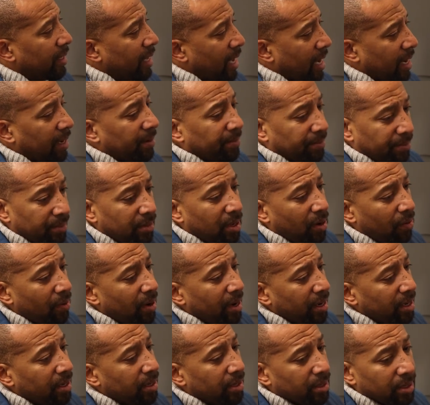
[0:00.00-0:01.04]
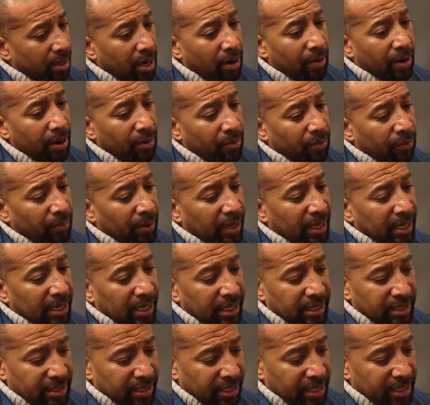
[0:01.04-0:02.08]
Got it. All right. All right. Well, we can at
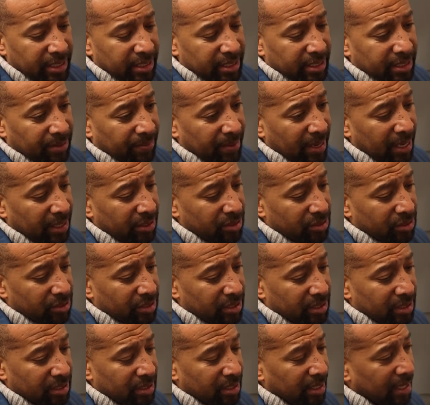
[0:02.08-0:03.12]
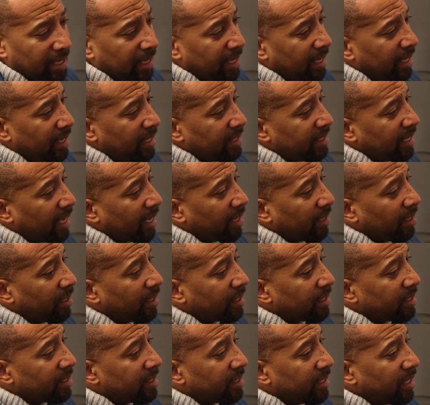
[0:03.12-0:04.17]
least get you some answers and take a look
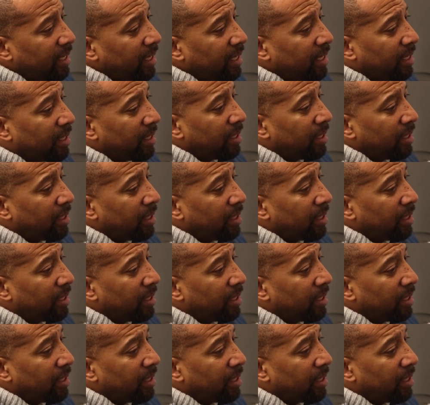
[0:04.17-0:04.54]
and see.